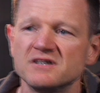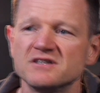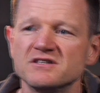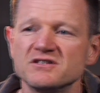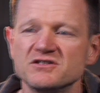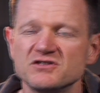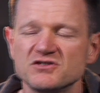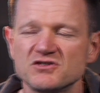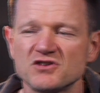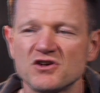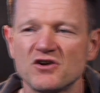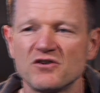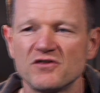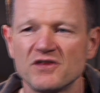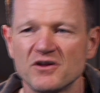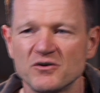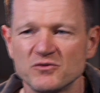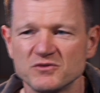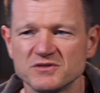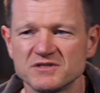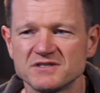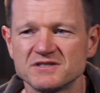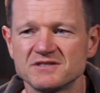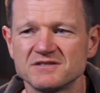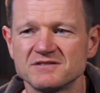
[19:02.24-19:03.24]
so
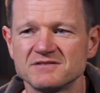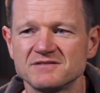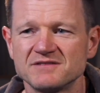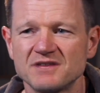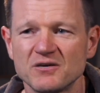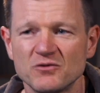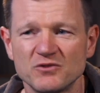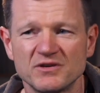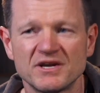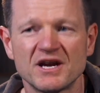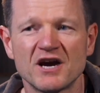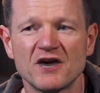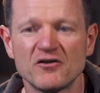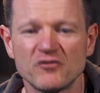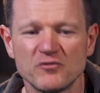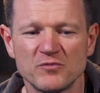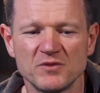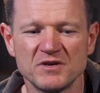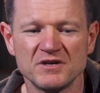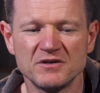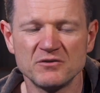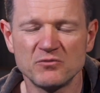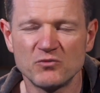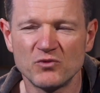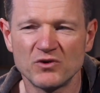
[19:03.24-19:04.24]
that would cover
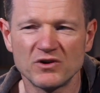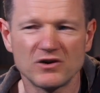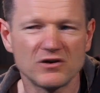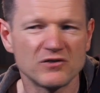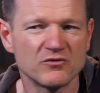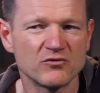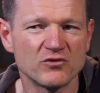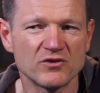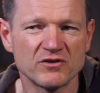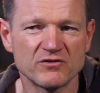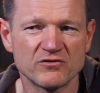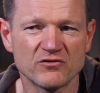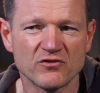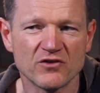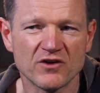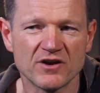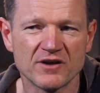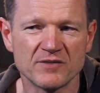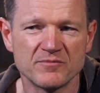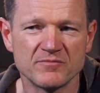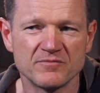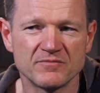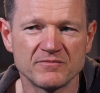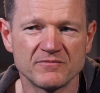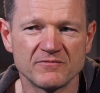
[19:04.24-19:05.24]
me when I'd
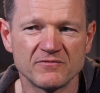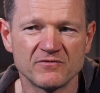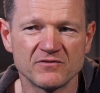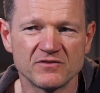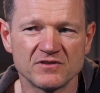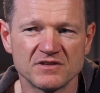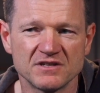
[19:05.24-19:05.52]
reframe for